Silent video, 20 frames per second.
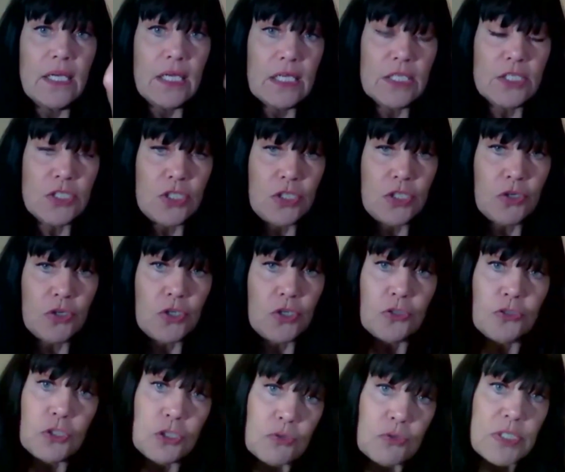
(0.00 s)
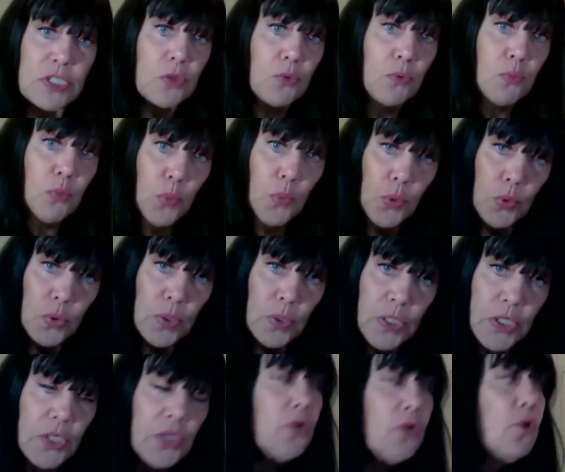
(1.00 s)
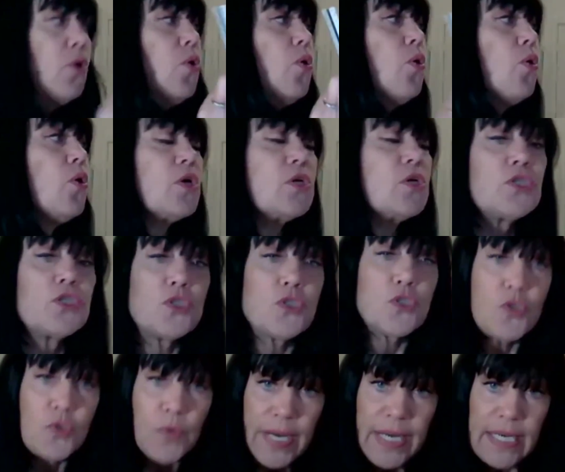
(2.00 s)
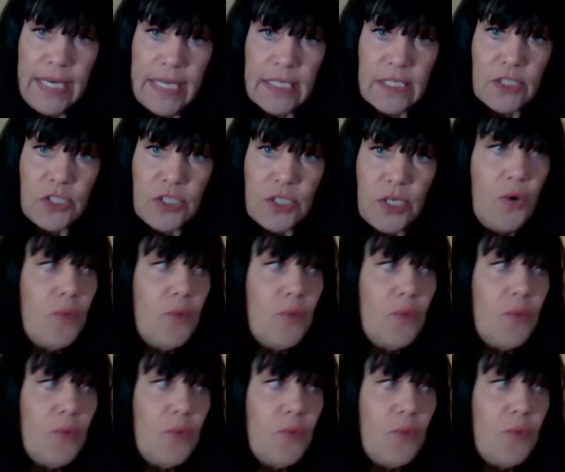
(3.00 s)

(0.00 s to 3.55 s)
you're using a ruler or a straight edge.